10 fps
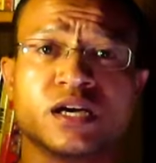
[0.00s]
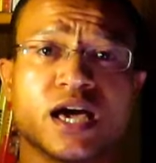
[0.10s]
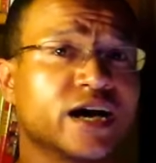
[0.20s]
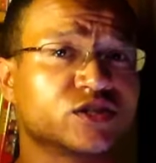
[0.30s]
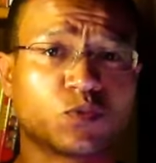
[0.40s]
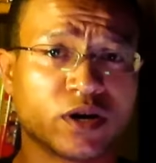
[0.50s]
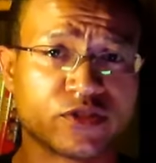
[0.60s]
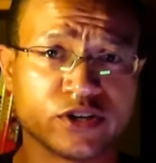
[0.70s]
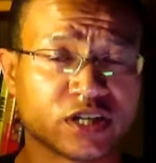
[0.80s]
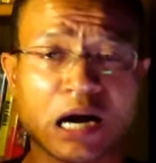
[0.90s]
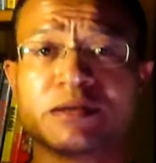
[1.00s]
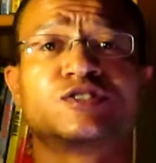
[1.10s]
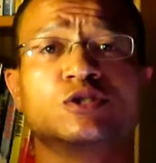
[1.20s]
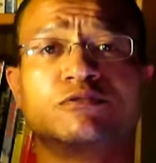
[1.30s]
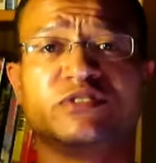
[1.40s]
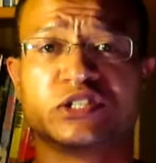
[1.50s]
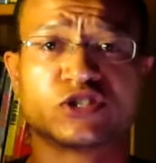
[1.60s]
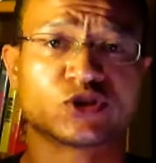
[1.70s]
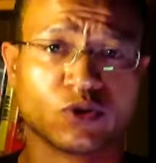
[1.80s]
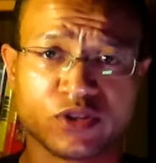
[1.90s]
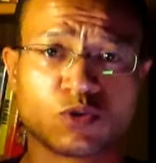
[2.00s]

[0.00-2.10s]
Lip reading: as one of their coming soon features on their